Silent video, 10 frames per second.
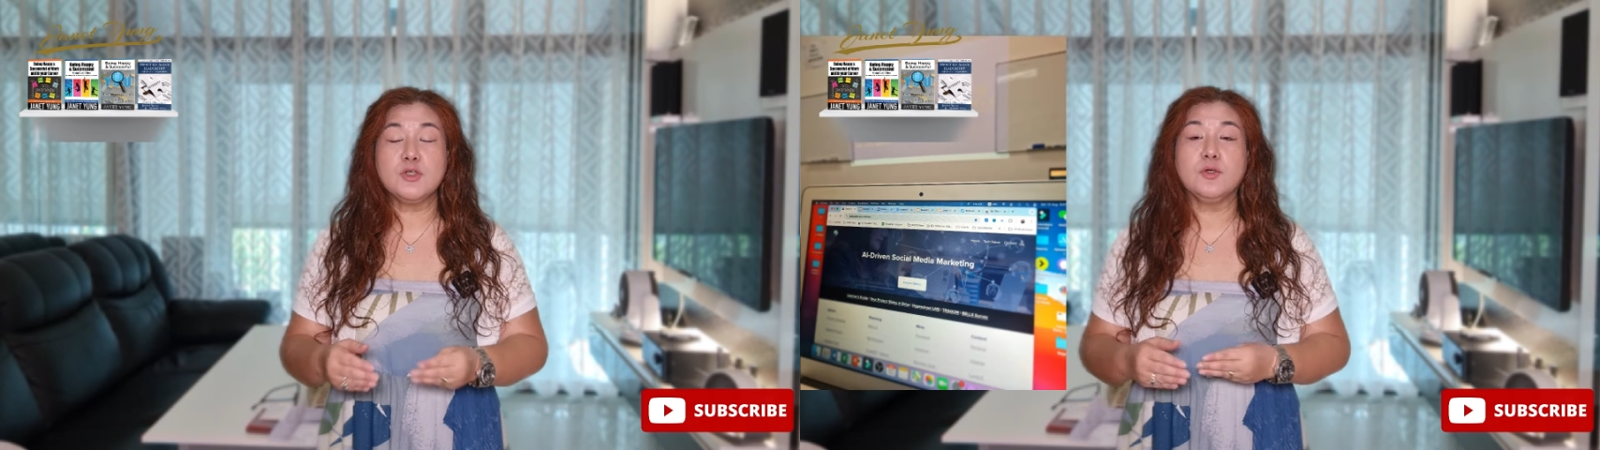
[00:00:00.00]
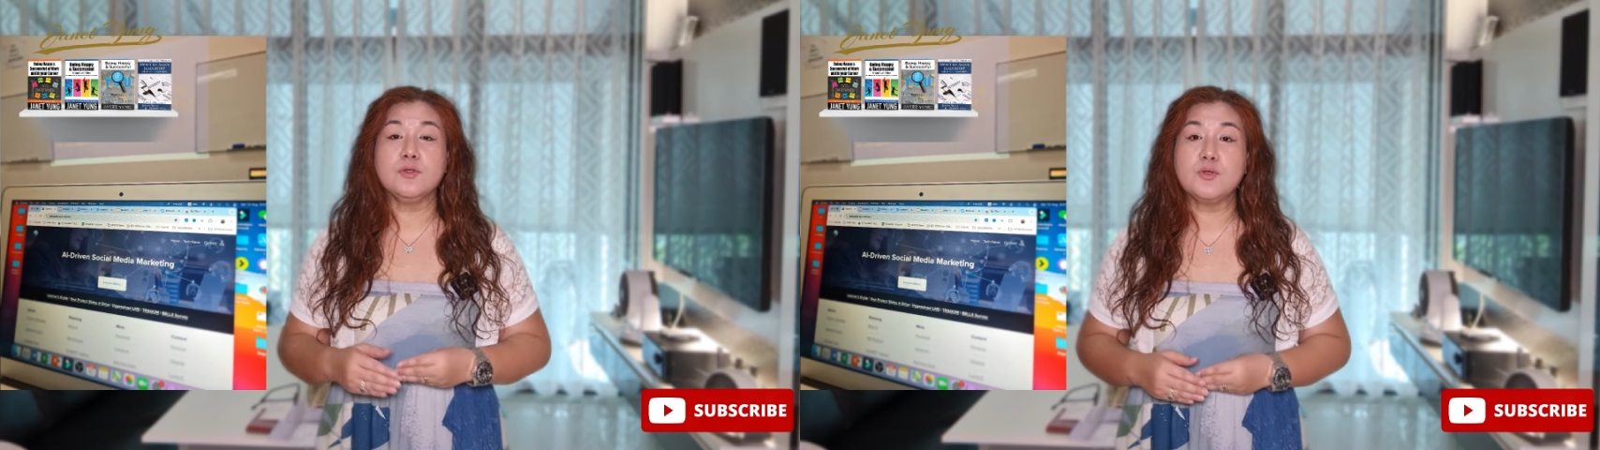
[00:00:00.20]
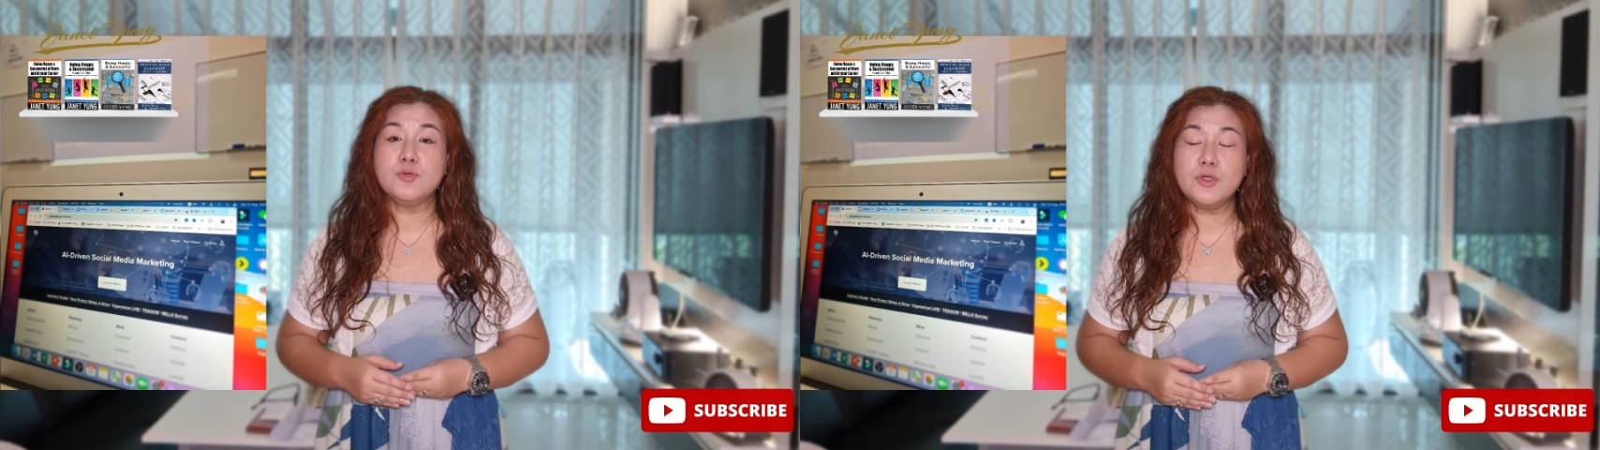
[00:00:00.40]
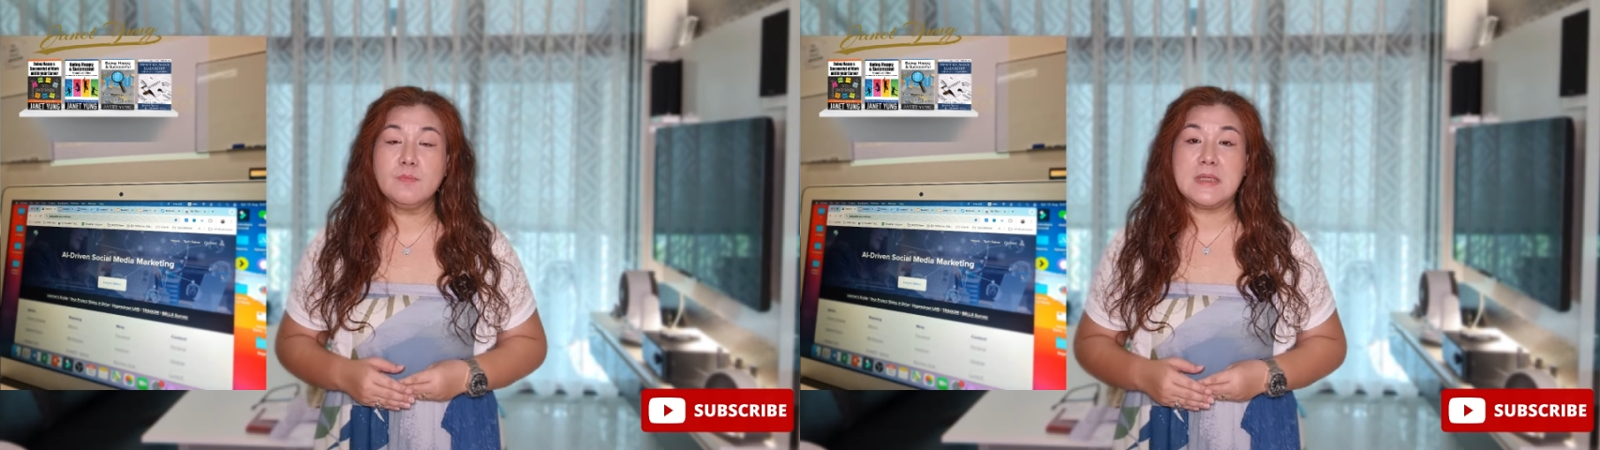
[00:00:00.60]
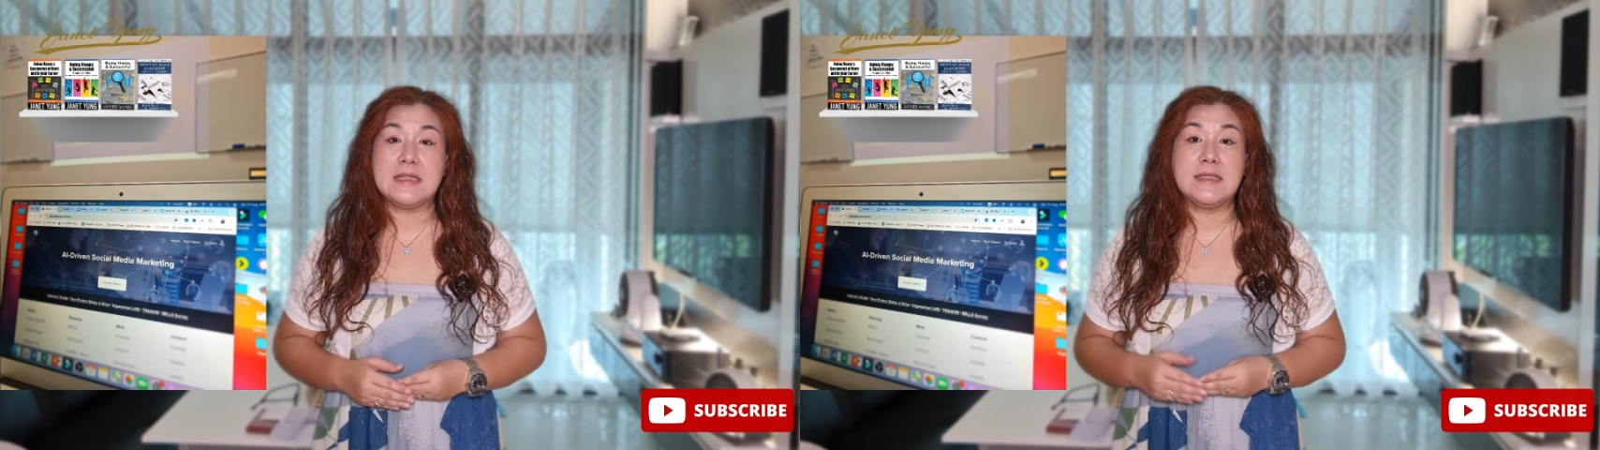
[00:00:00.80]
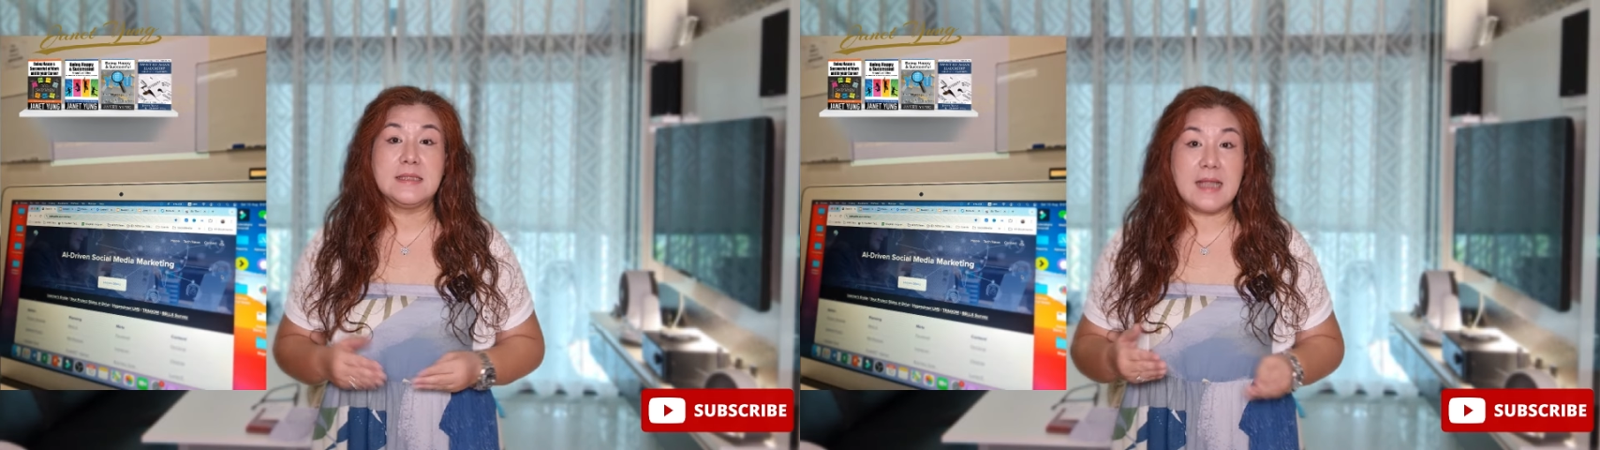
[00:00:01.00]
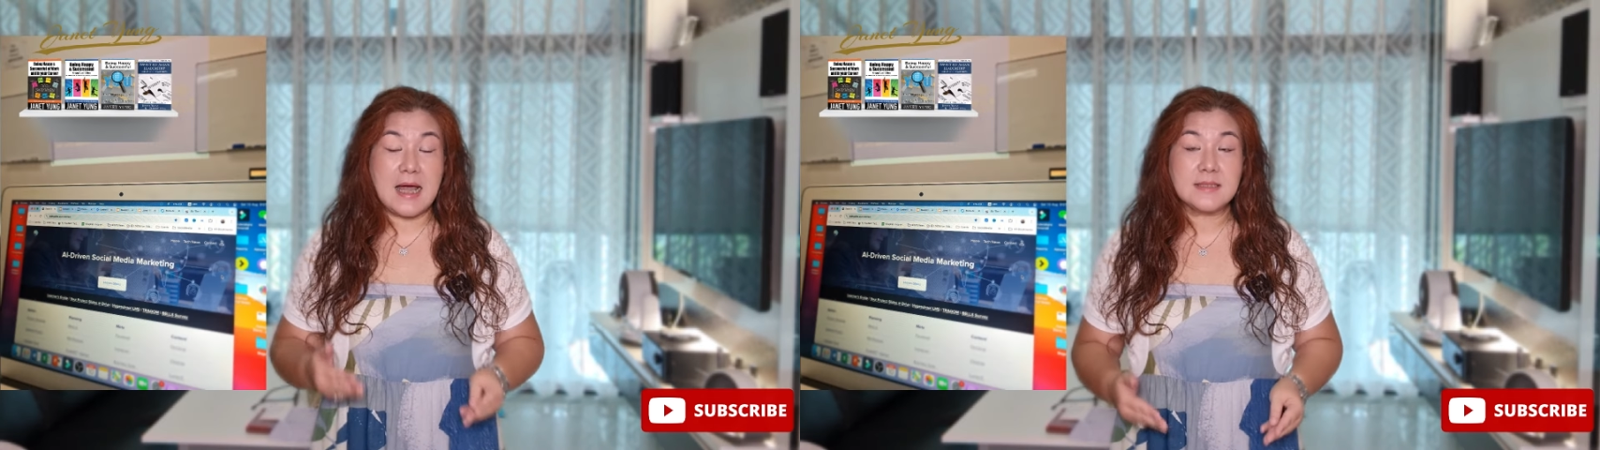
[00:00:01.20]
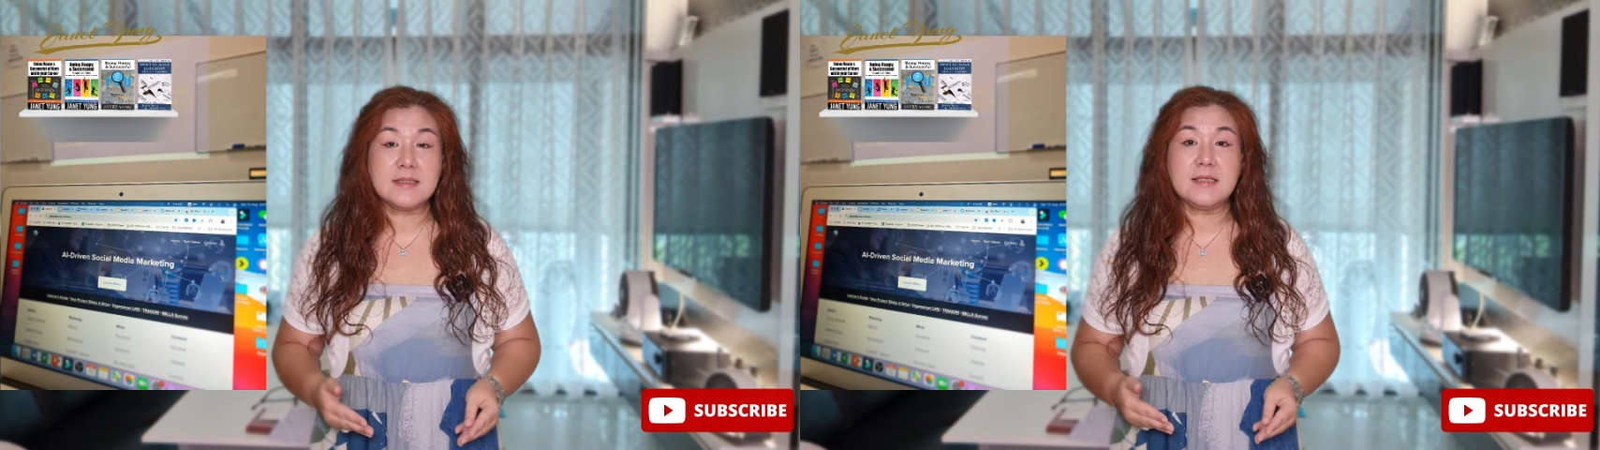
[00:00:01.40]
on social media
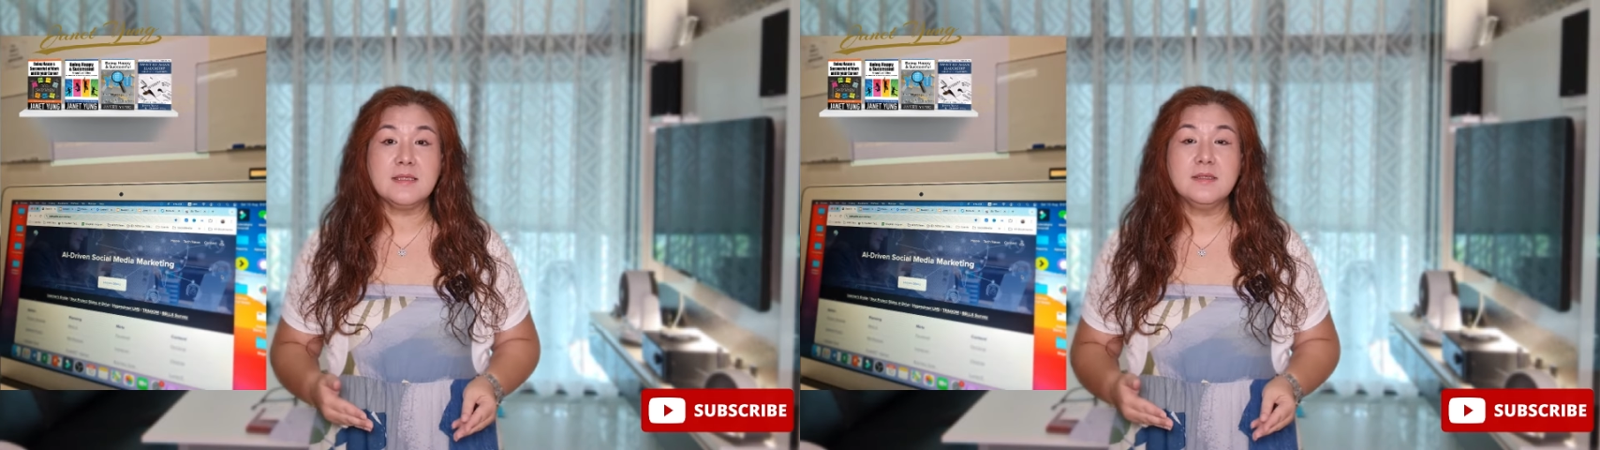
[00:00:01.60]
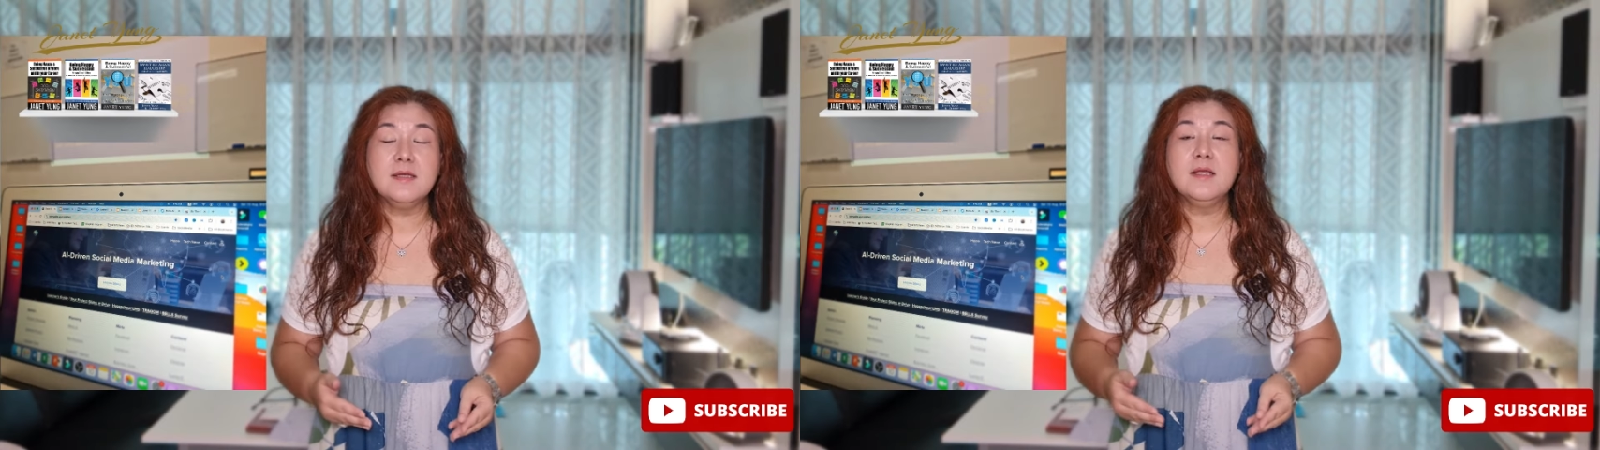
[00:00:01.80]
last year.